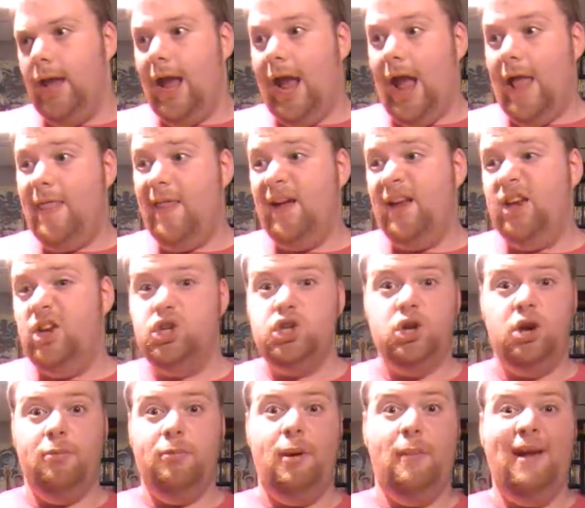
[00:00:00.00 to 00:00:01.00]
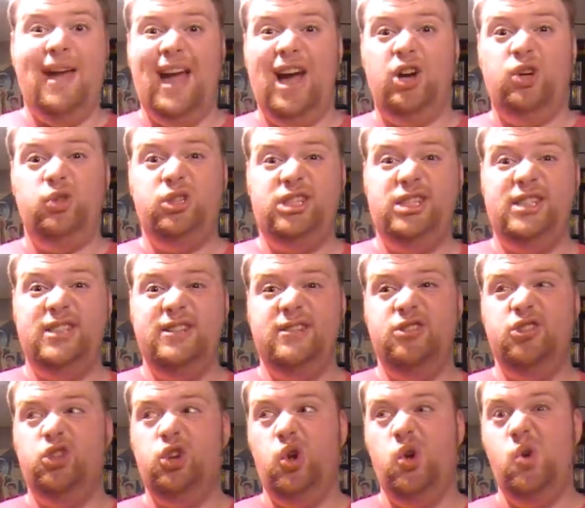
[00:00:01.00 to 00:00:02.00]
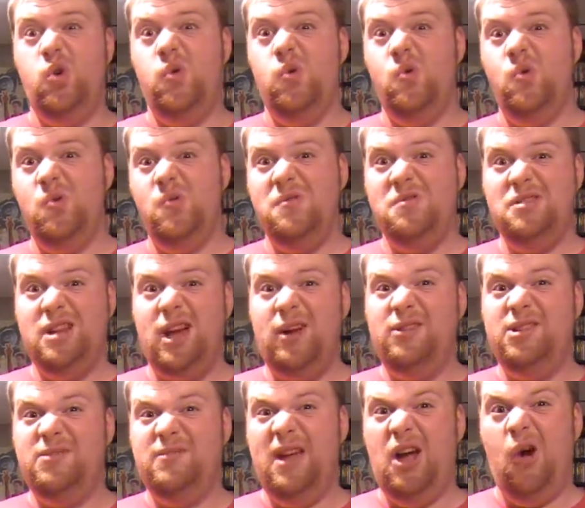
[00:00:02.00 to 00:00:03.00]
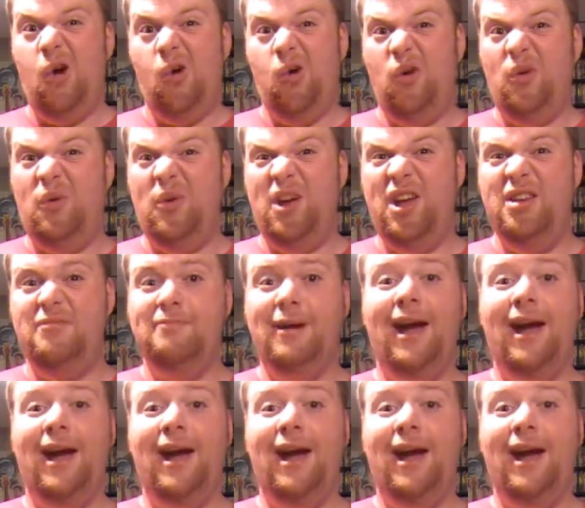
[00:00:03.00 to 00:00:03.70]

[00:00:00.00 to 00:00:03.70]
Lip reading: and then it showed up at my house, so that was a bit awkward.